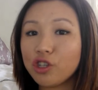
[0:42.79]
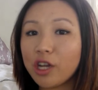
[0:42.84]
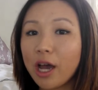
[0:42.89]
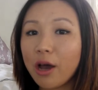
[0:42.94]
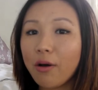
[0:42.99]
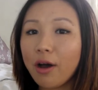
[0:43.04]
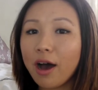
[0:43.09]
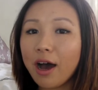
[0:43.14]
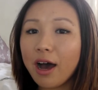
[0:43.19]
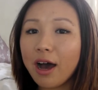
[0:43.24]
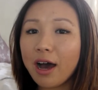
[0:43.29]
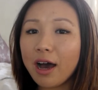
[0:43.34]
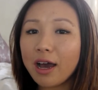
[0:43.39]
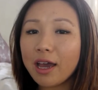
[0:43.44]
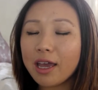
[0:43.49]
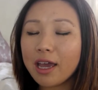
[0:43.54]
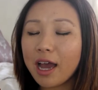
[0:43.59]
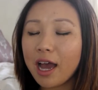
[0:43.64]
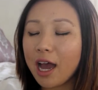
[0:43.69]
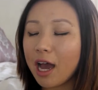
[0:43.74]
Now
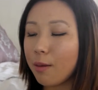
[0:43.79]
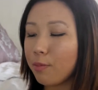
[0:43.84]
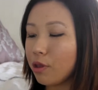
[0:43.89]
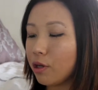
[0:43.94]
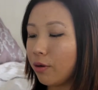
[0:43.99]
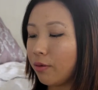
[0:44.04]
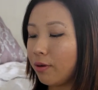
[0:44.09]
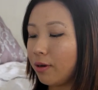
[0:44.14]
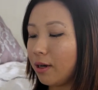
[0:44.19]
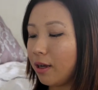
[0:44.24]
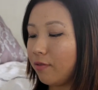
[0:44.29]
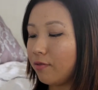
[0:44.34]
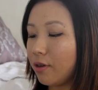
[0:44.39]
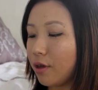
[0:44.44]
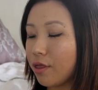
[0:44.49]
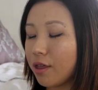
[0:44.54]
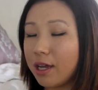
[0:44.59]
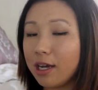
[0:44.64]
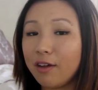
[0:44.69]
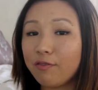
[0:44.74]
I absolutely love
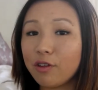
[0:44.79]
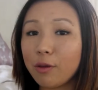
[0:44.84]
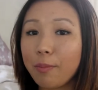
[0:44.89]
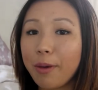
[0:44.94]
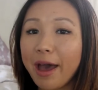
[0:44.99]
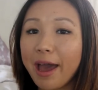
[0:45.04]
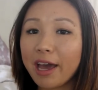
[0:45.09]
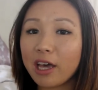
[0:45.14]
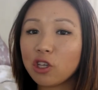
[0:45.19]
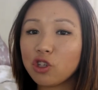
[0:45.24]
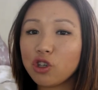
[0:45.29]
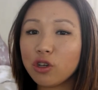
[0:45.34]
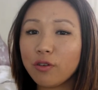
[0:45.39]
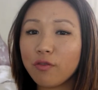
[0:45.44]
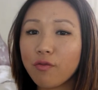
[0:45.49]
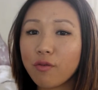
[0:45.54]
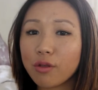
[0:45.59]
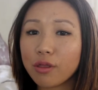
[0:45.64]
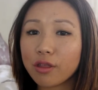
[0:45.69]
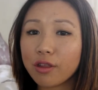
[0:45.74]
this. I love the packaging
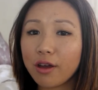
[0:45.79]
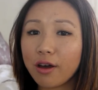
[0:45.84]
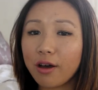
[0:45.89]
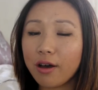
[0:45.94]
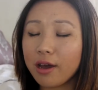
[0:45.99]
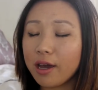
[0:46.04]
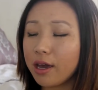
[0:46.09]
for a start.